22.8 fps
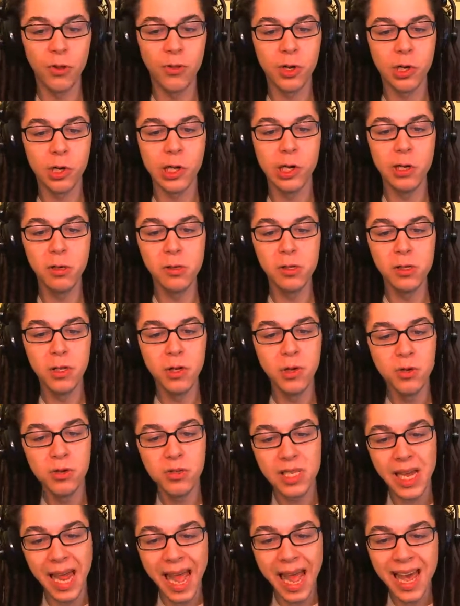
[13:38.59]
They're going to
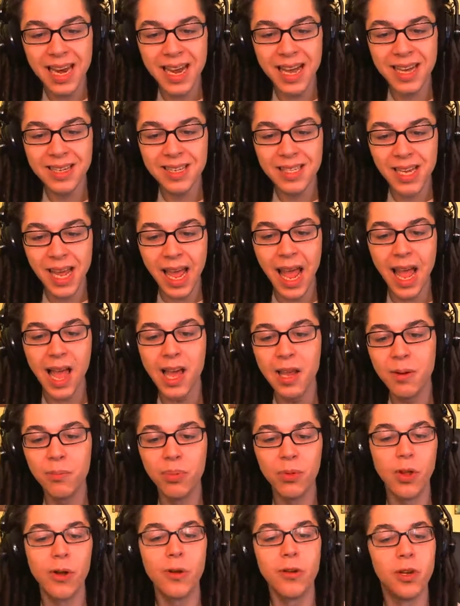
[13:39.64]
lose NS and
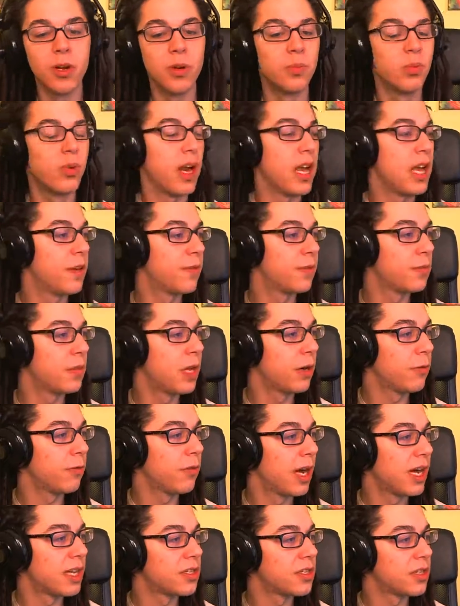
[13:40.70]
Blow Your Brain from their
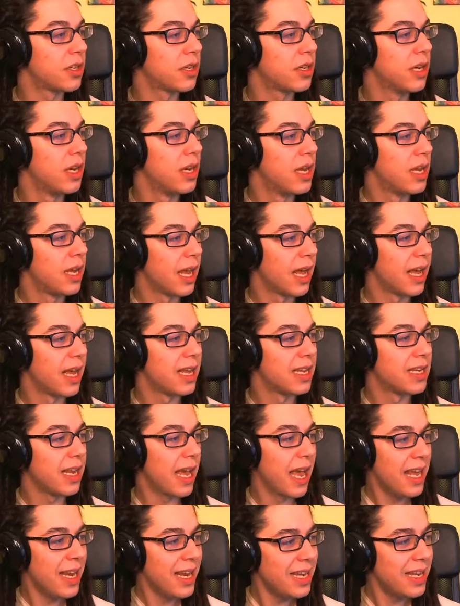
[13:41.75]
roster, and
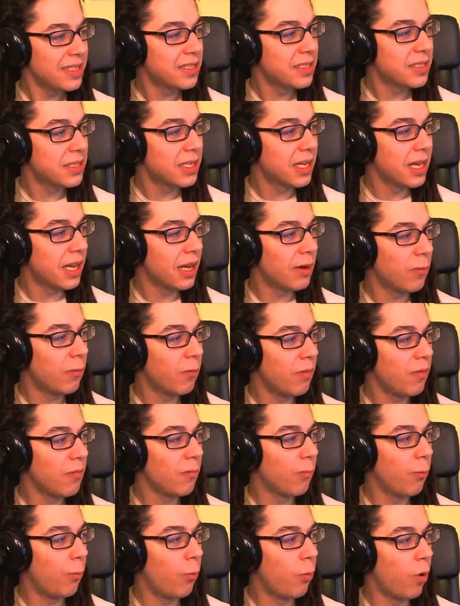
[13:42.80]
NS
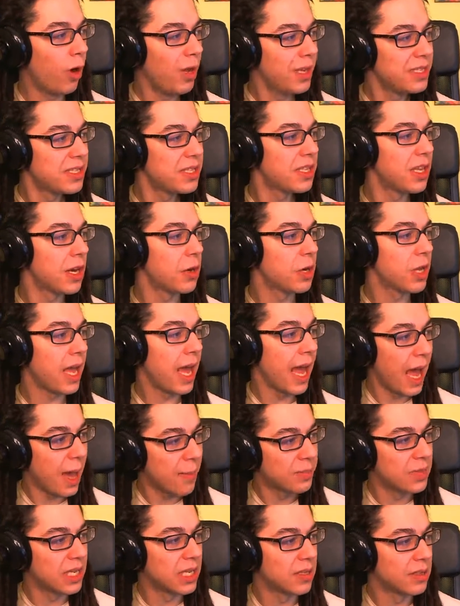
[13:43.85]
was their
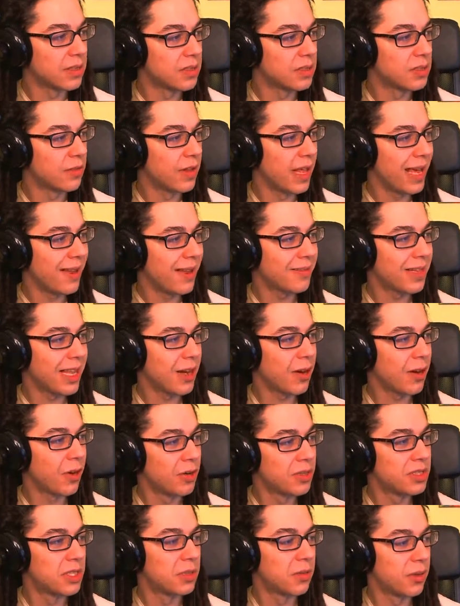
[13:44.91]
captain, so that
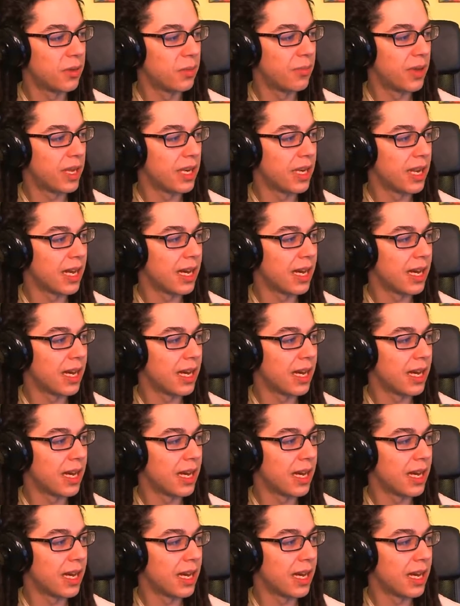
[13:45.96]
hurts a little bit.